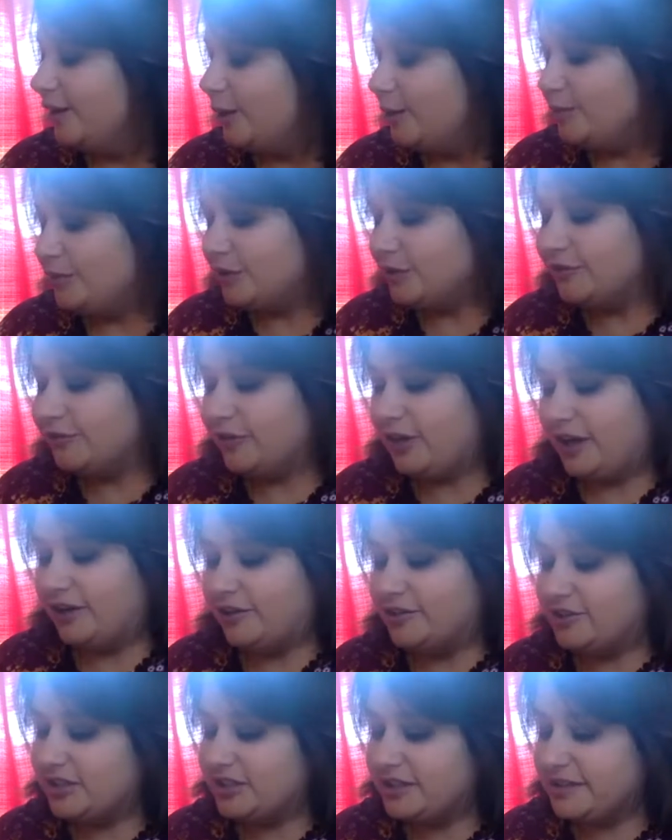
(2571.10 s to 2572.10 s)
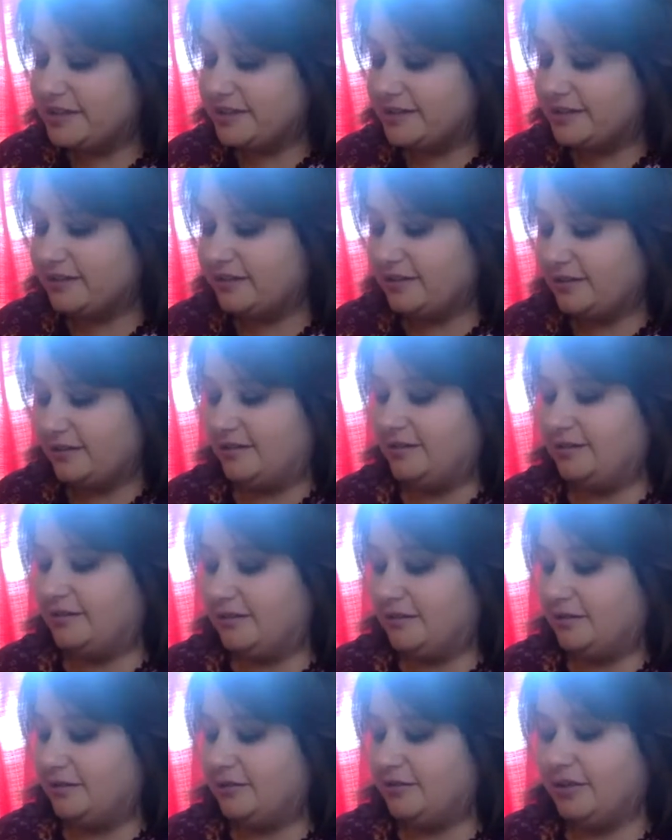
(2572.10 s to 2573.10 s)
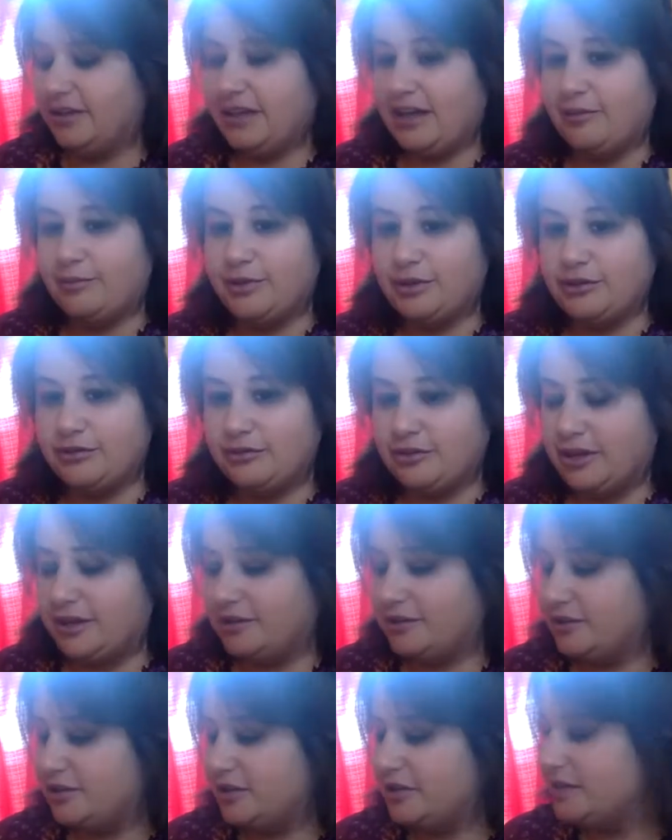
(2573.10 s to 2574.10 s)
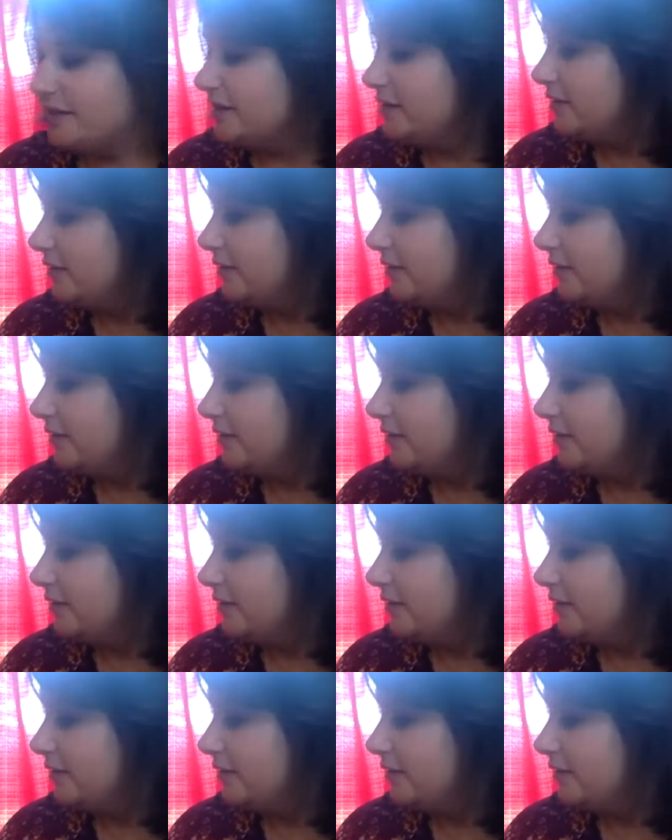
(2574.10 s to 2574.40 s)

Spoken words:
beautiful energies. You really have beautiful energies.